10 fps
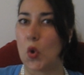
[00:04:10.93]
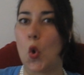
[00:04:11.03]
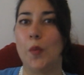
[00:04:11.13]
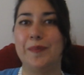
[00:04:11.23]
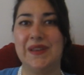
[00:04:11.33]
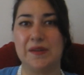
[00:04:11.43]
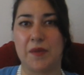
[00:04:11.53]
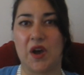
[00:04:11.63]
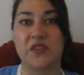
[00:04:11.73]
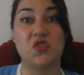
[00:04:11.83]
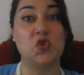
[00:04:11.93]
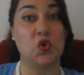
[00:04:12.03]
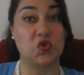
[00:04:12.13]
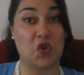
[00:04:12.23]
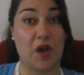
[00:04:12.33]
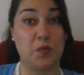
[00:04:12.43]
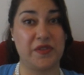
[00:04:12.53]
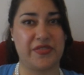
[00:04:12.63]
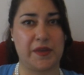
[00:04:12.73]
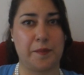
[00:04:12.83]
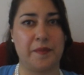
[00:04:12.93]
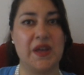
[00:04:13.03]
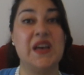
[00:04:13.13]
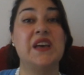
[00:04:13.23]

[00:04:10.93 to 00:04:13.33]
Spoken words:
or minimize your time with them.